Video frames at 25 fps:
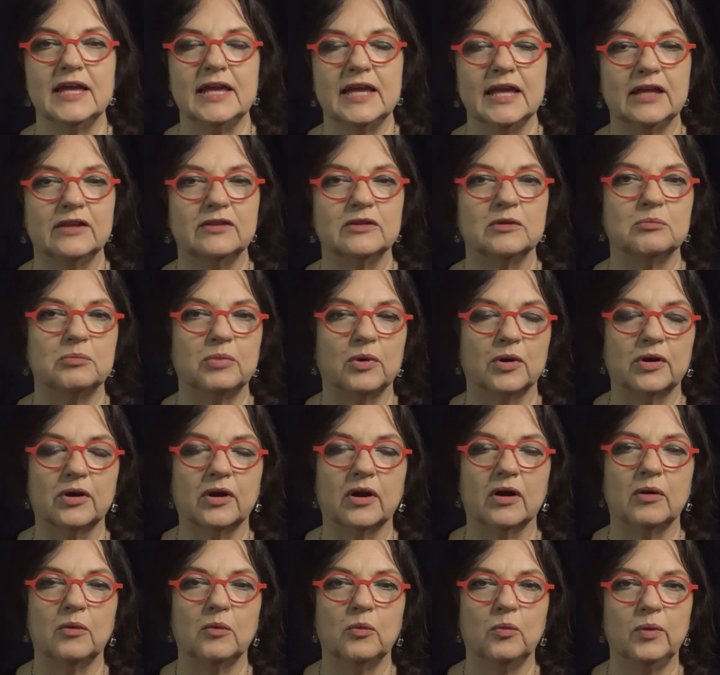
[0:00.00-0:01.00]
in the book
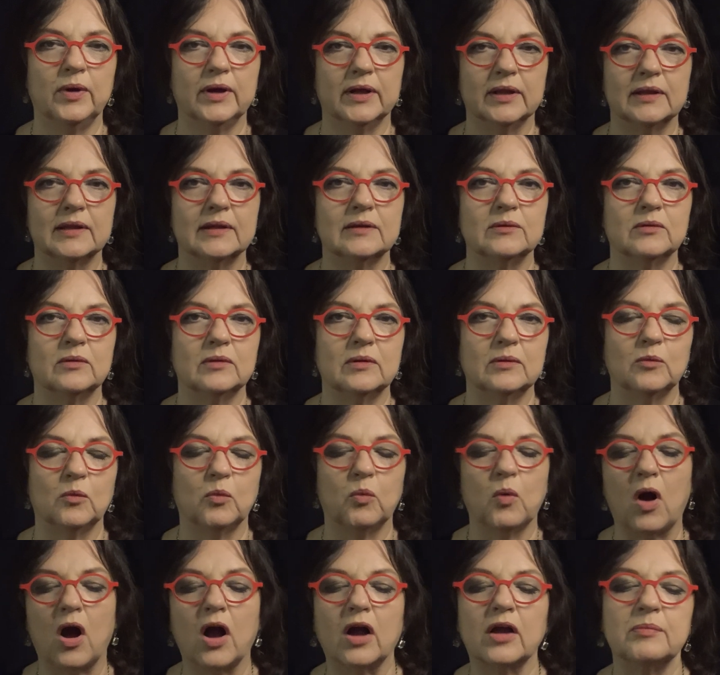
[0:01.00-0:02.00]
will
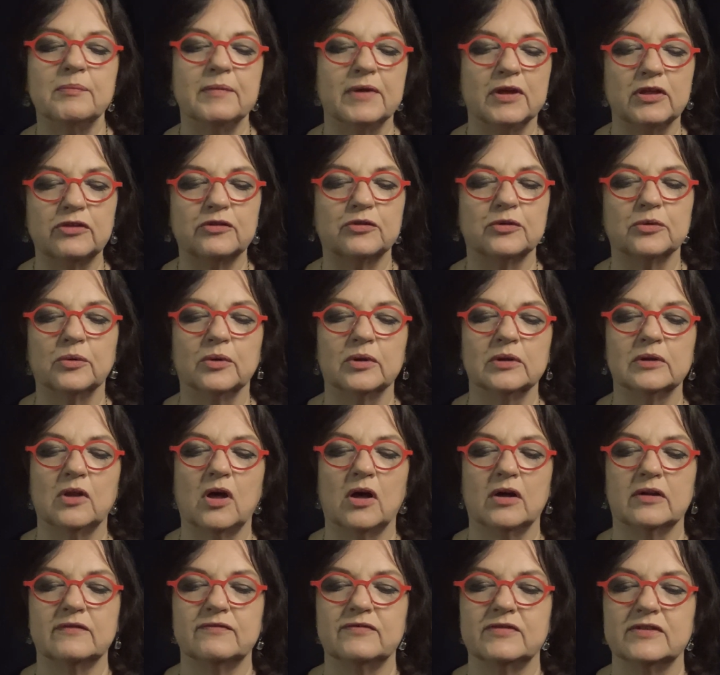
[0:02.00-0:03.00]
walk me through a
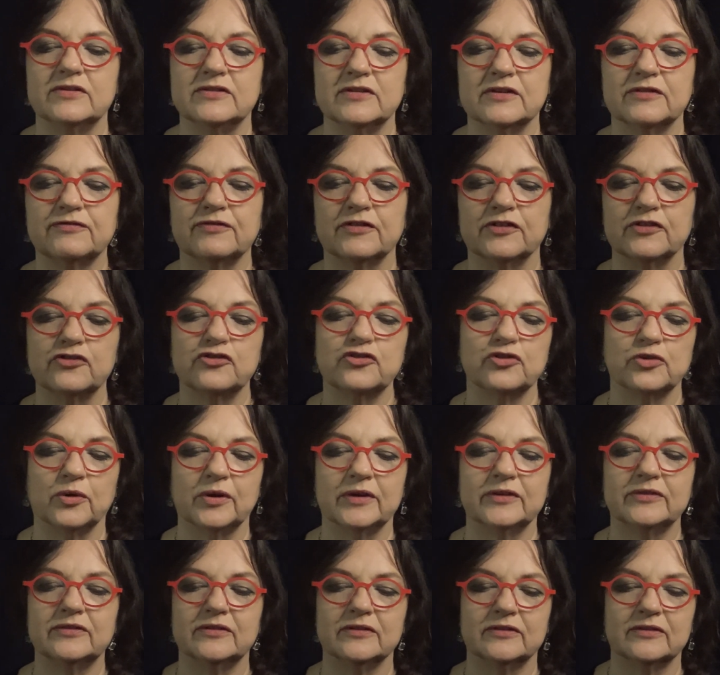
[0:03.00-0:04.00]
lot of the different
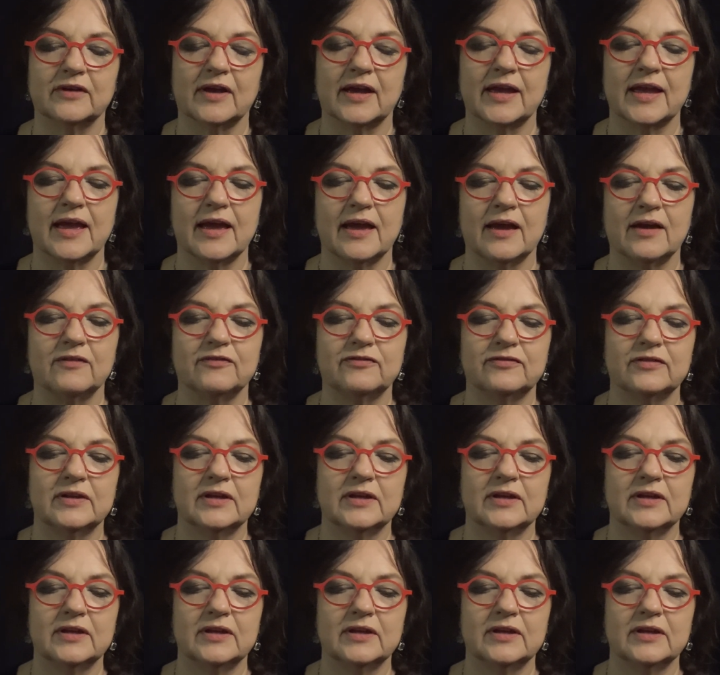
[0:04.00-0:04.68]
choices I have.